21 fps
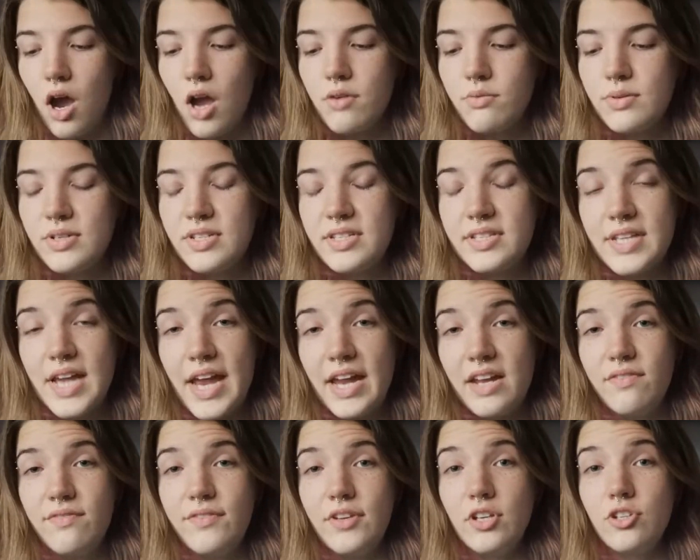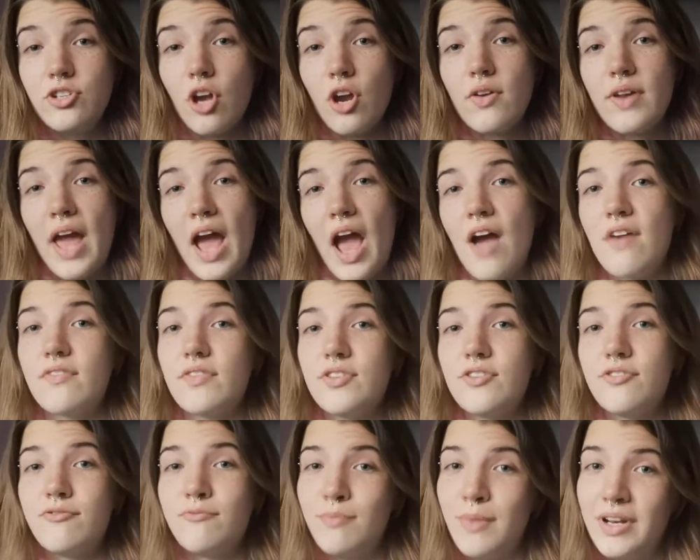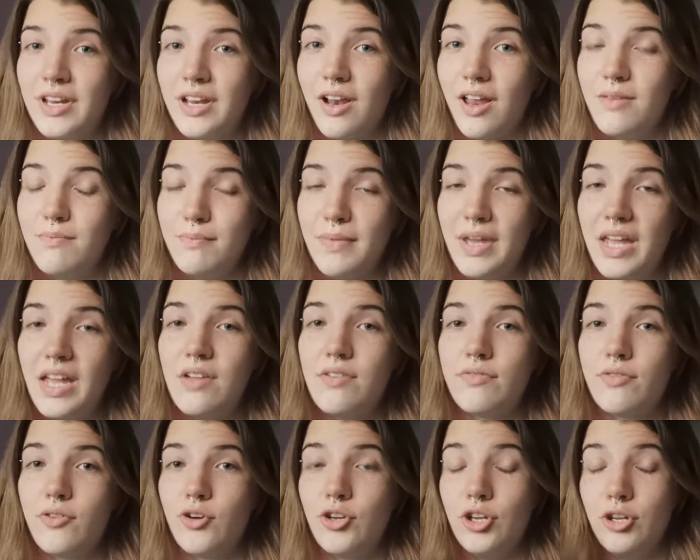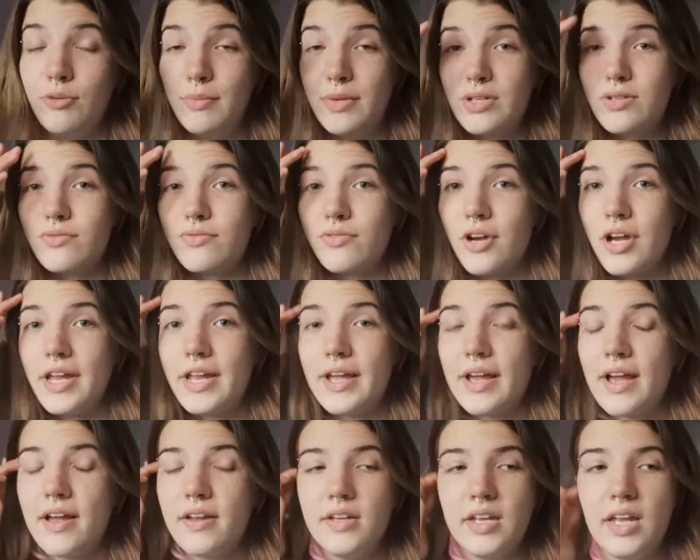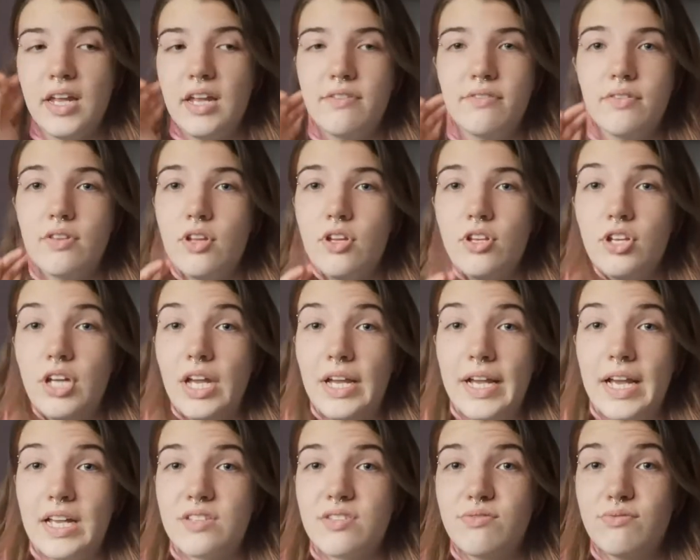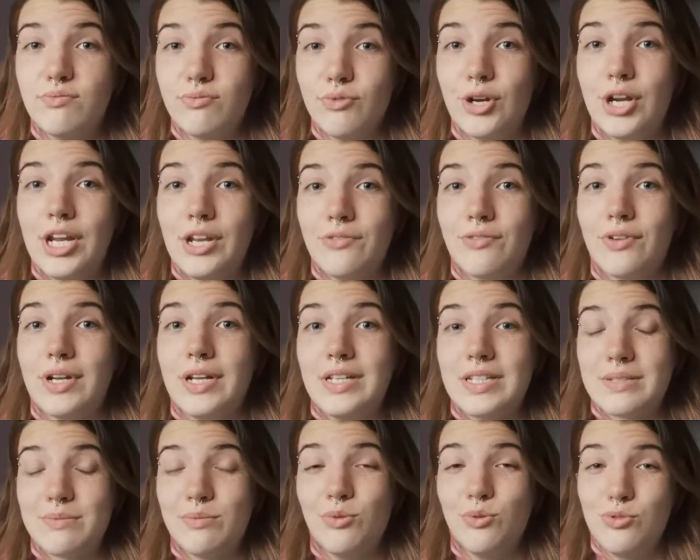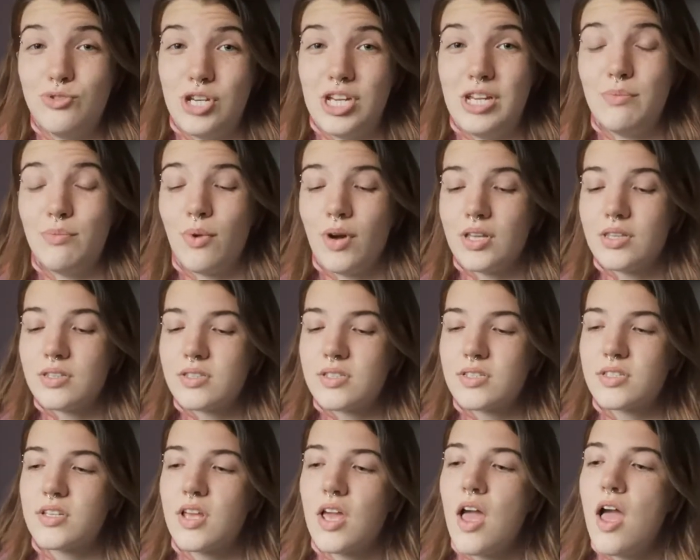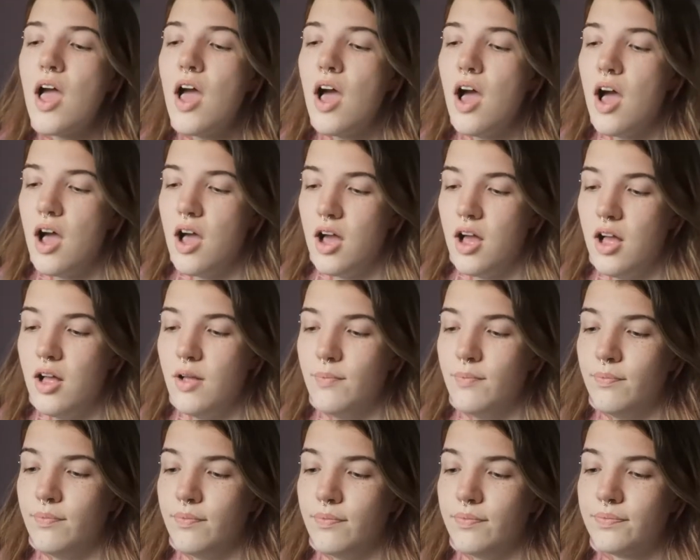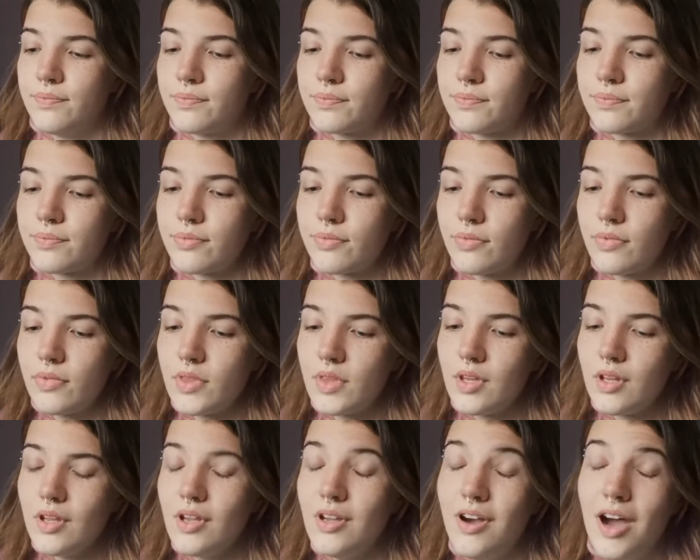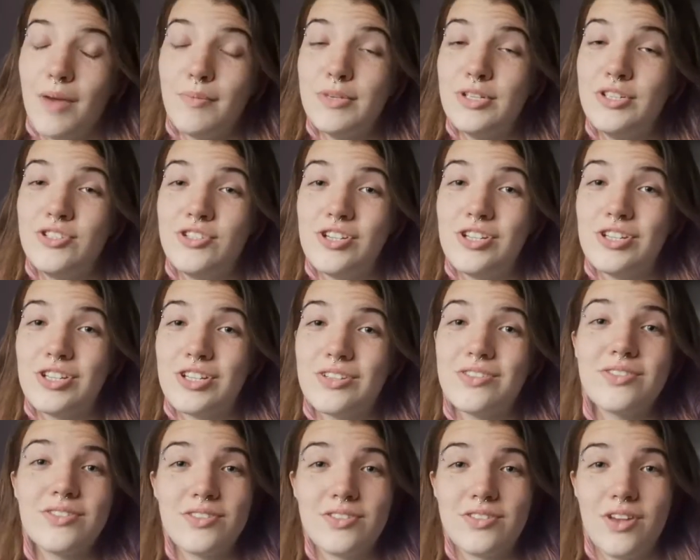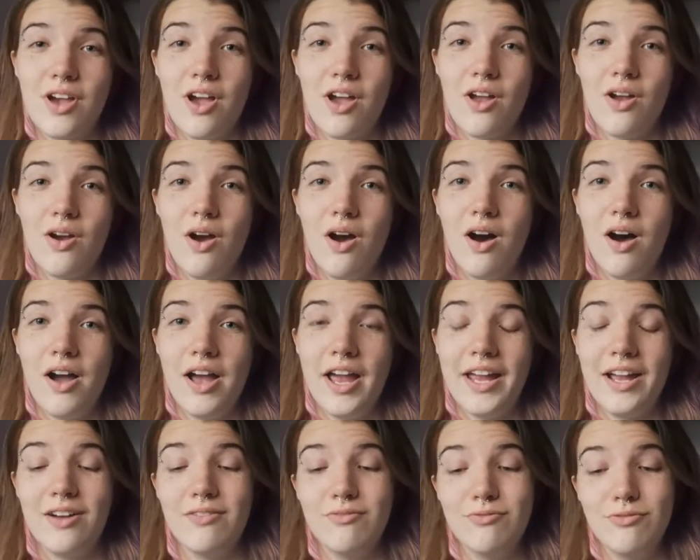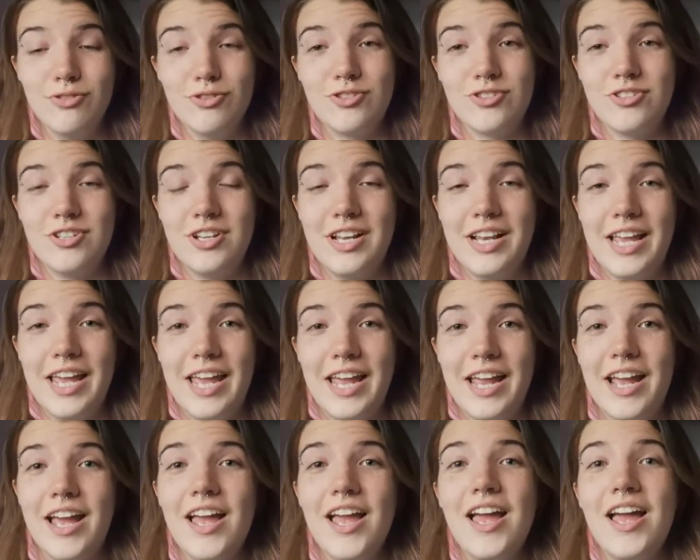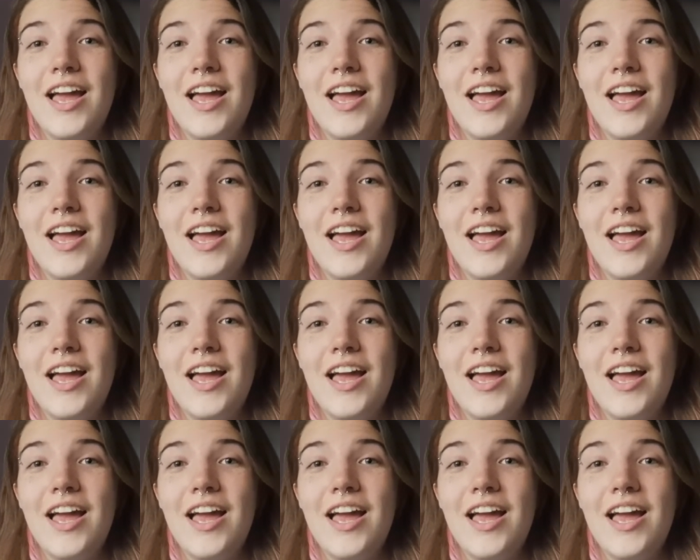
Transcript: I would say if you don't have enough money like me for a humidifier yet, and even though you can get some really small cheap ones, I'm a student, so I unfortunately